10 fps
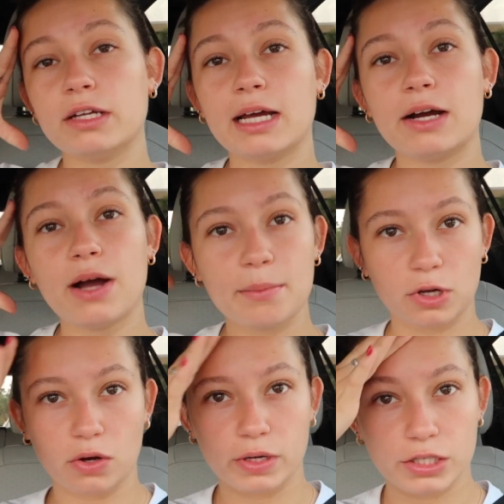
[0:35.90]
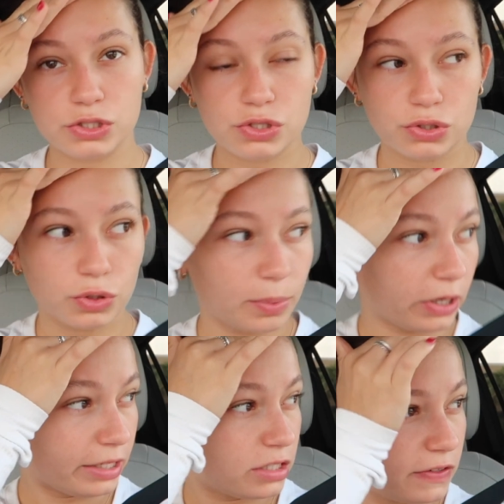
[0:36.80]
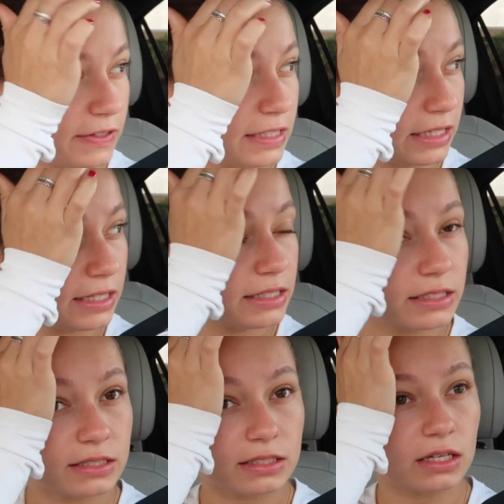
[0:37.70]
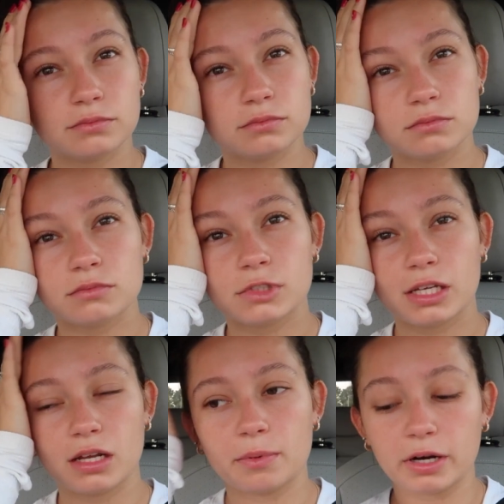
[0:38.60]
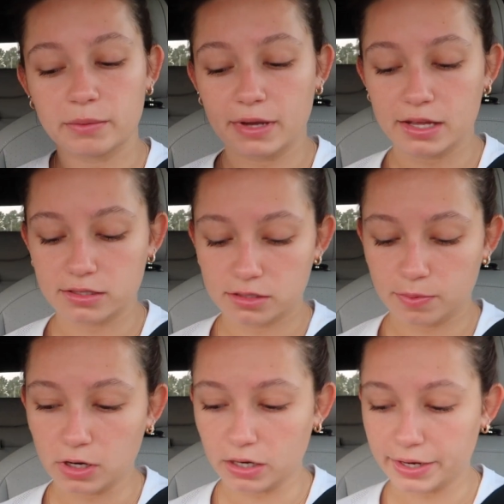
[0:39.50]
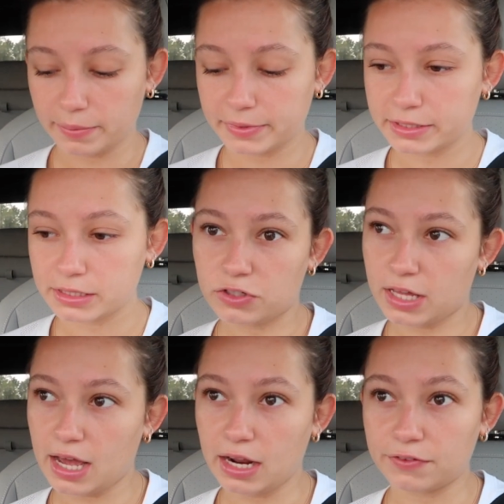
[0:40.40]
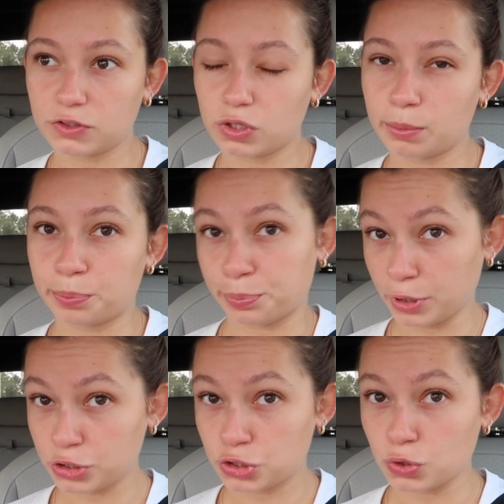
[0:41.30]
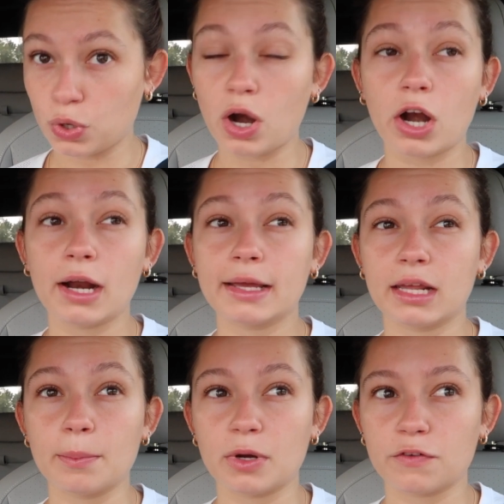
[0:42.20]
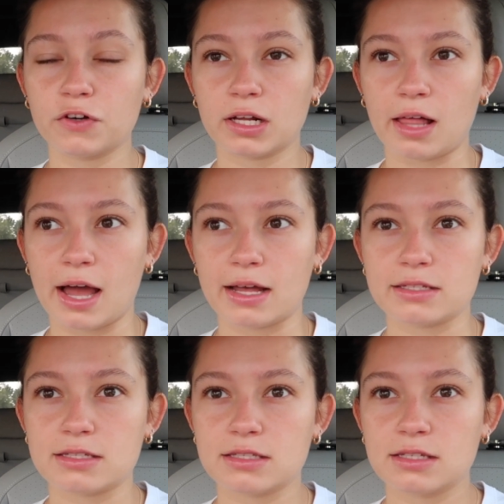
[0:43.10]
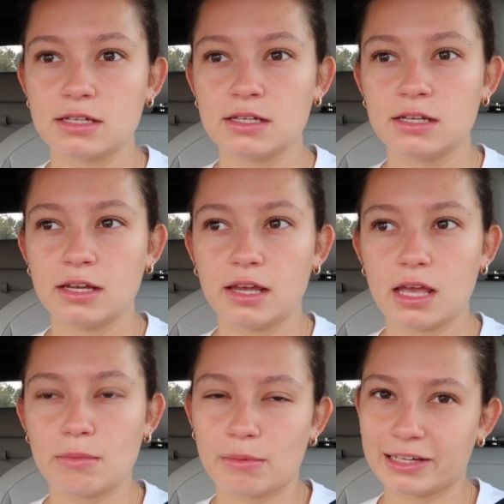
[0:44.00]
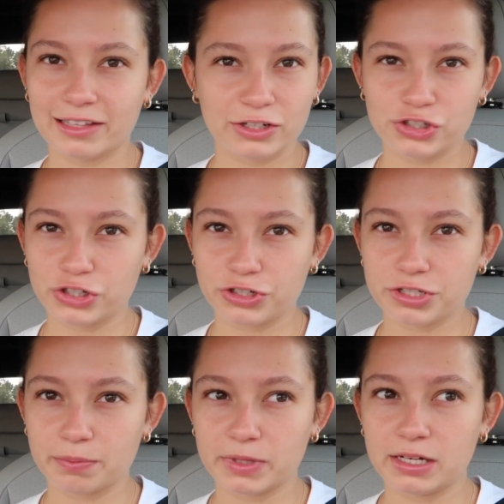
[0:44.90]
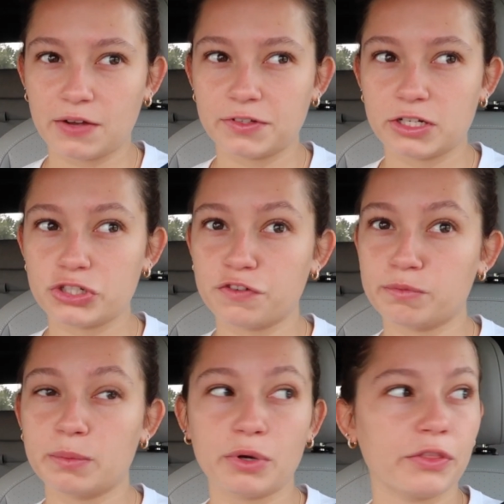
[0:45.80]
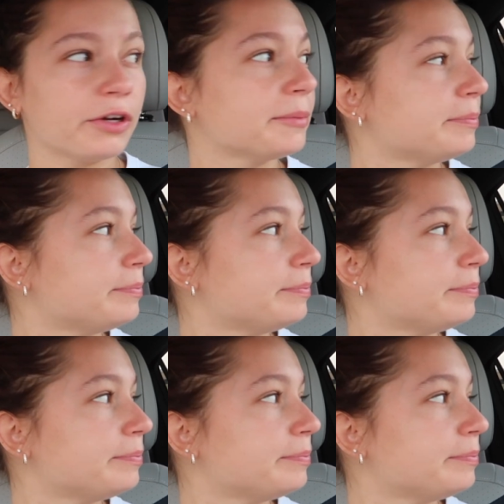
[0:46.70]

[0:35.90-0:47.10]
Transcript: Right now I'm going to parking services to get a parking pass to park on campus. After that, I have to go to the bookstore, get a book for a class, and maybe get like a shirt or something. I have to get a shirt for my brother.